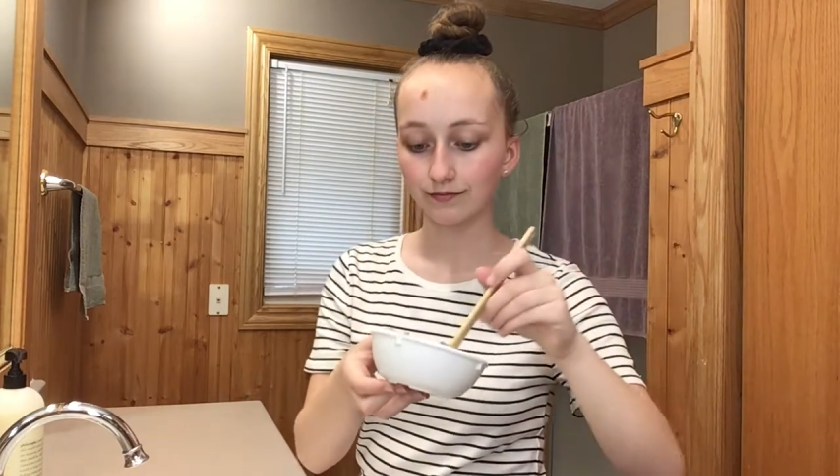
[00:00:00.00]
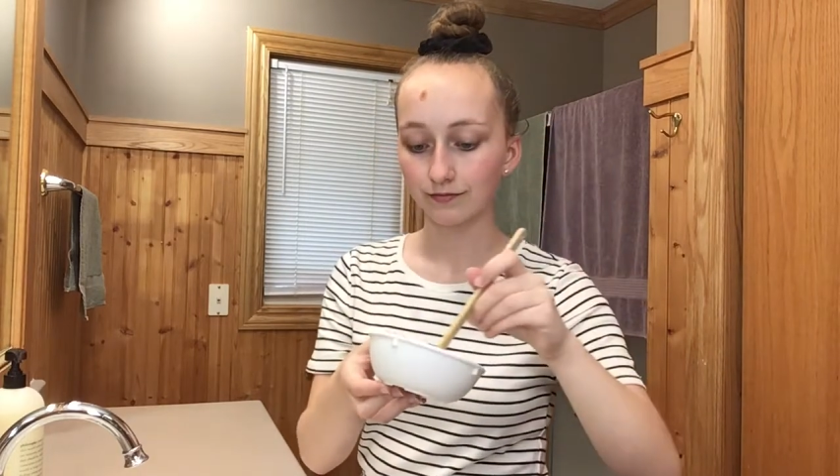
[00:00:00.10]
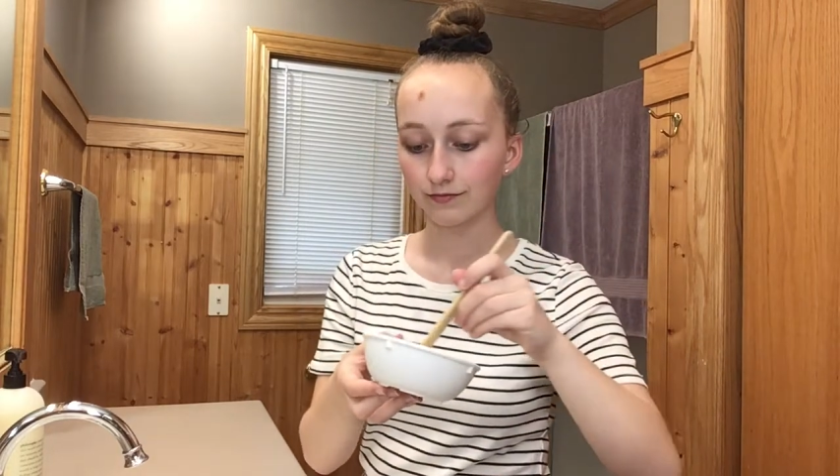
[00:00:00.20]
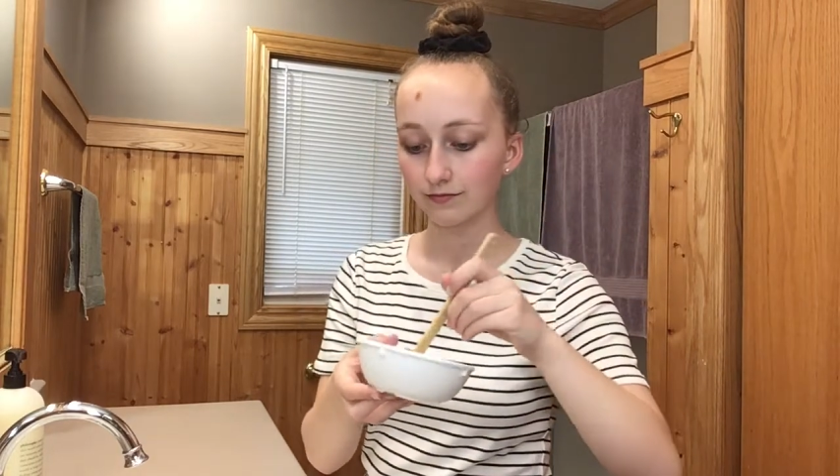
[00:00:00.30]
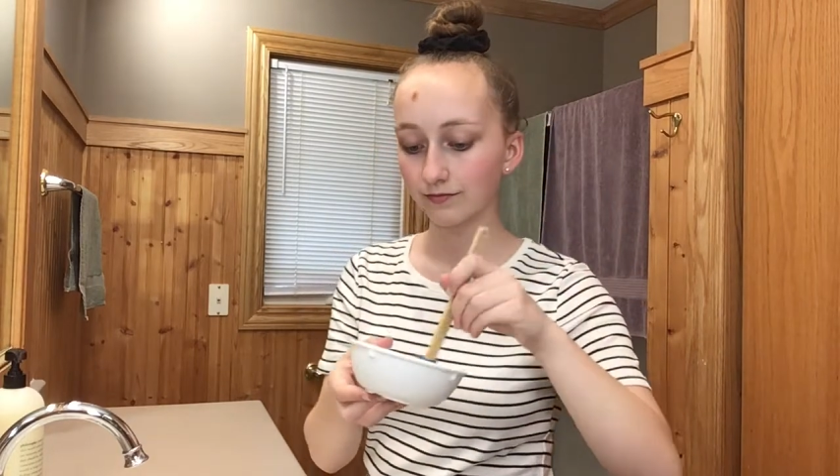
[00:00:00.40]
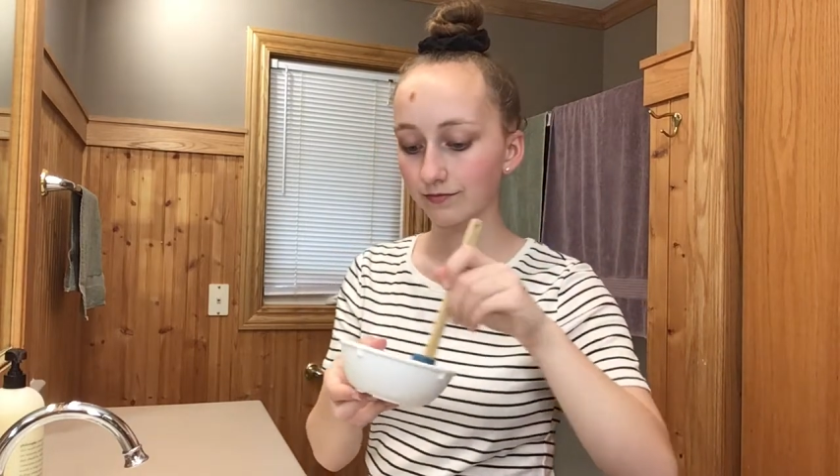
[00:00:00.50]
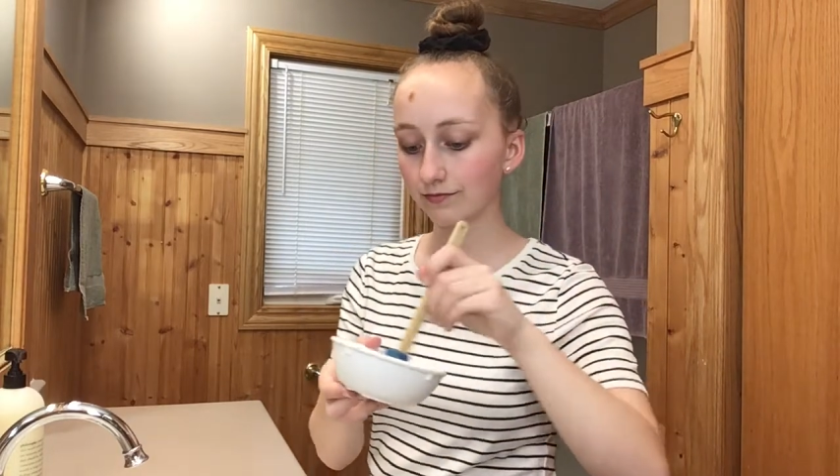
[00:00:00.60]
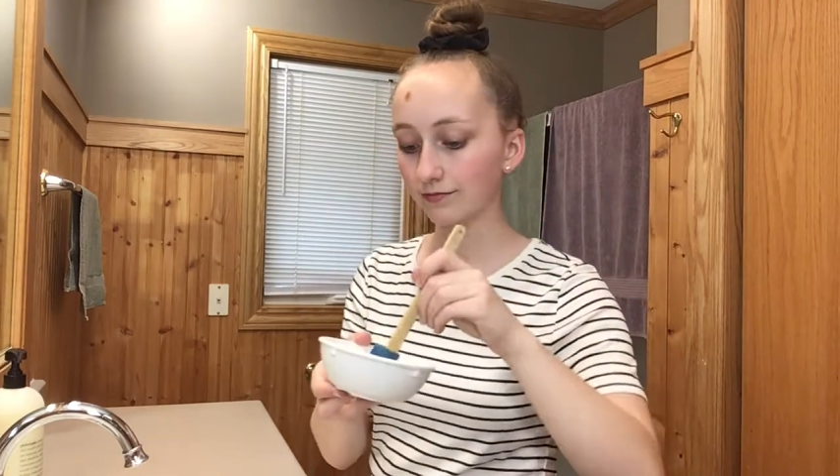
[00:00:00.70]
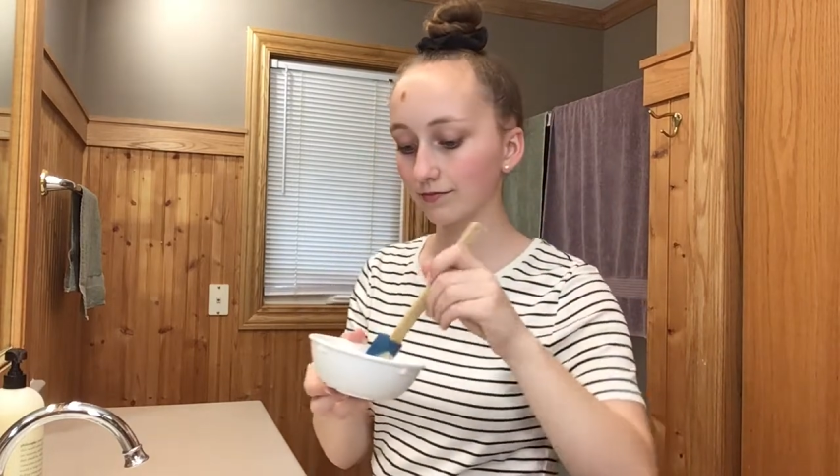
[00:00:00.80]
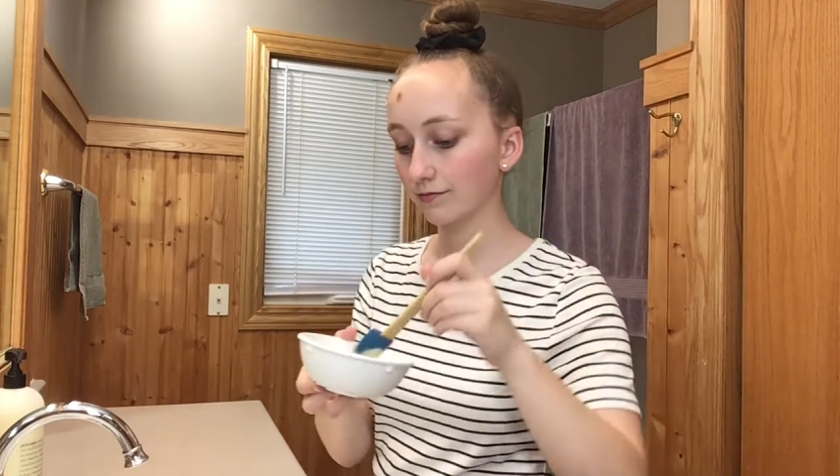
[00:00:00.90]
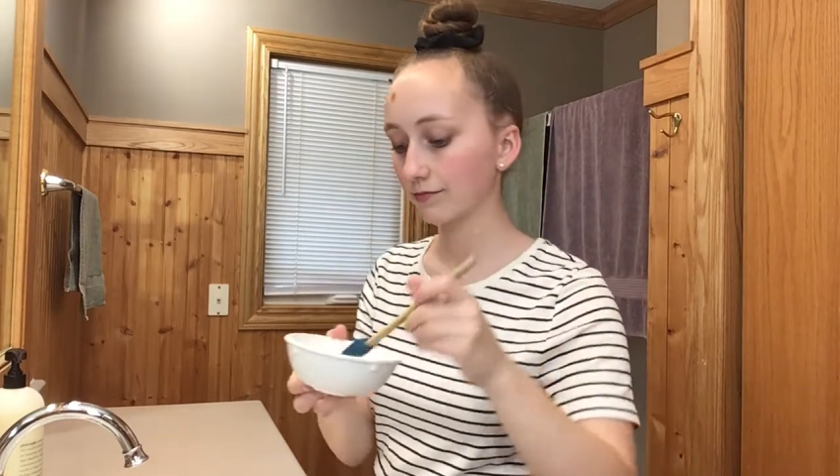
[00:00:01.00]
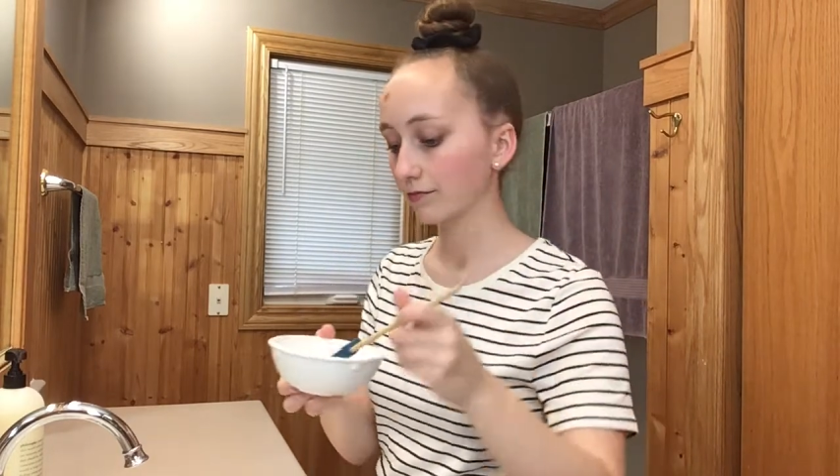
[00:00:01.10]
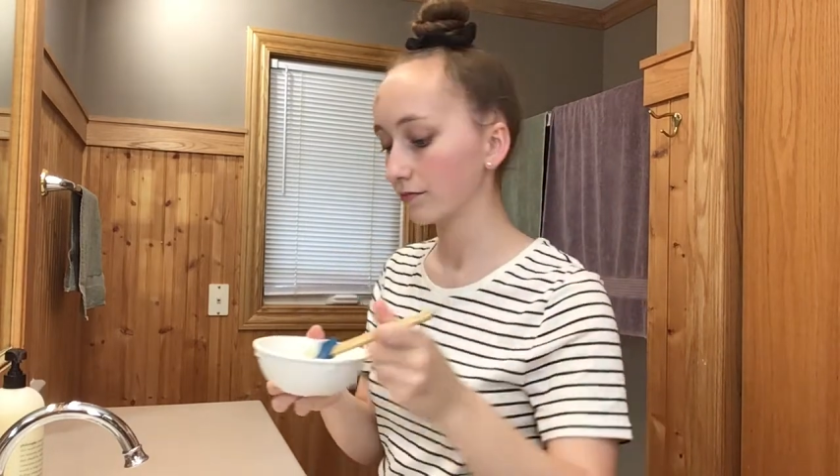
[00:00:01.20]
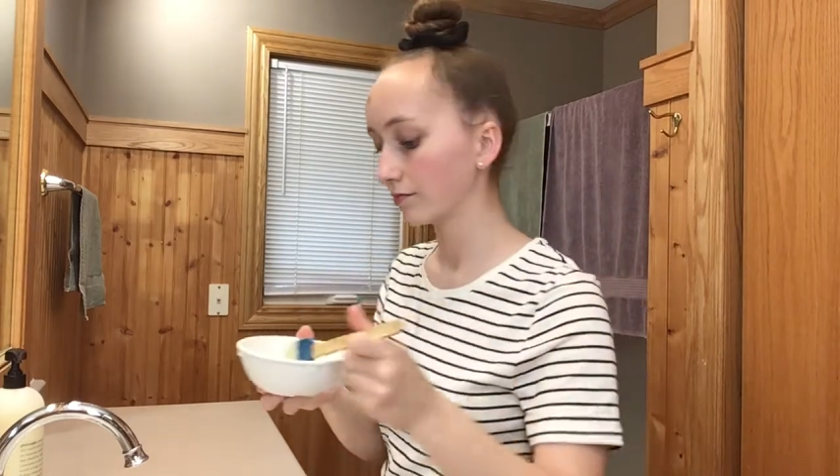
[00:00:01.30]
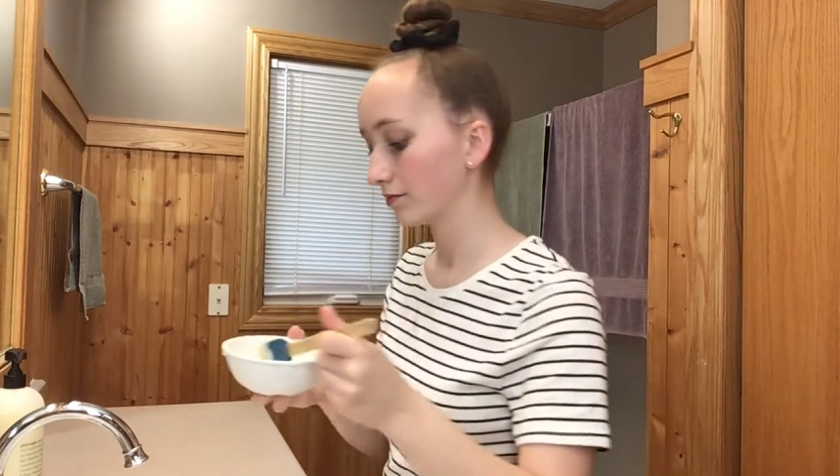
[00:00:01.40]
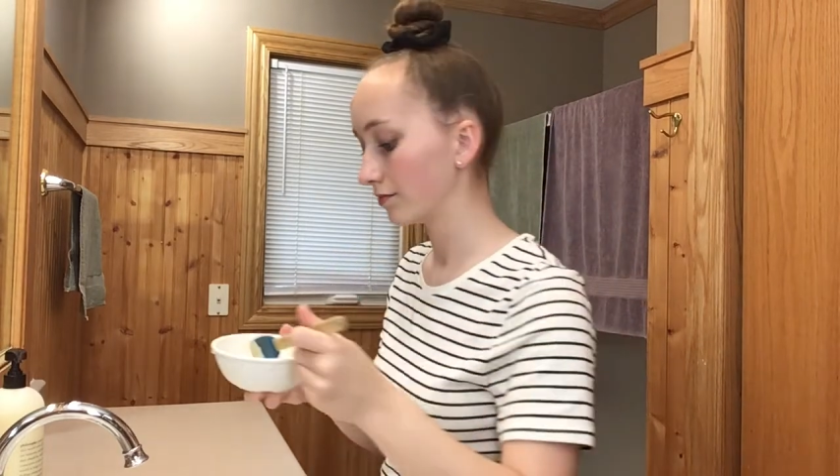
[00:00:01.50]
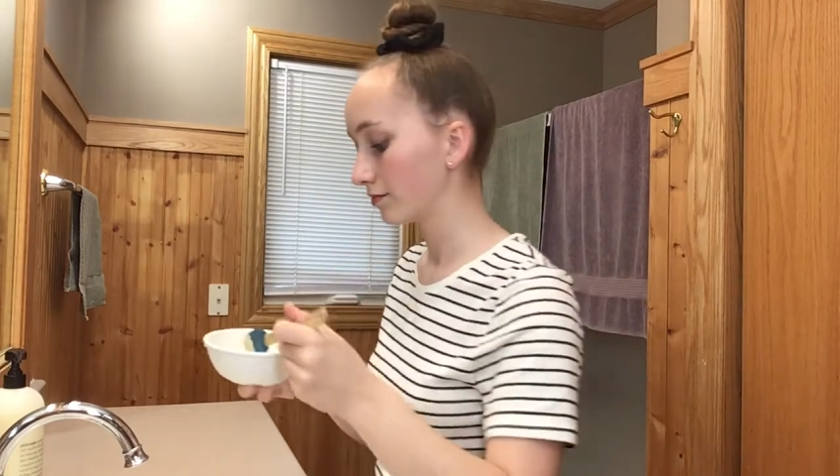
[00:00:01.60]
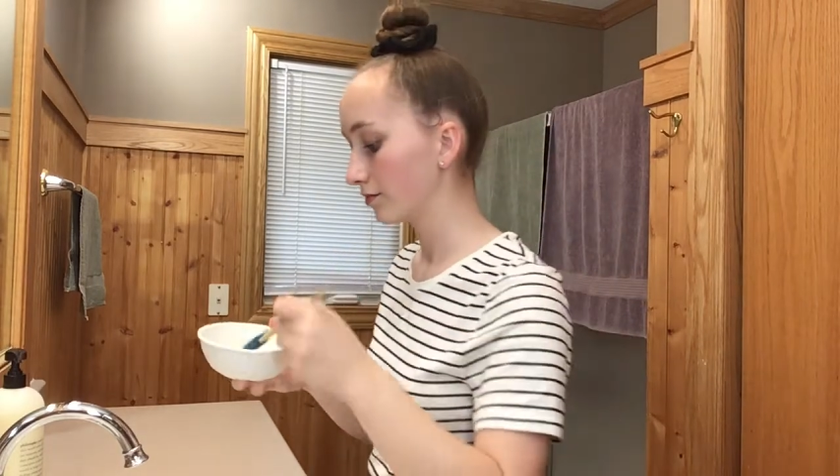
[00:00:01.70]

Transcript: it is time to apply it.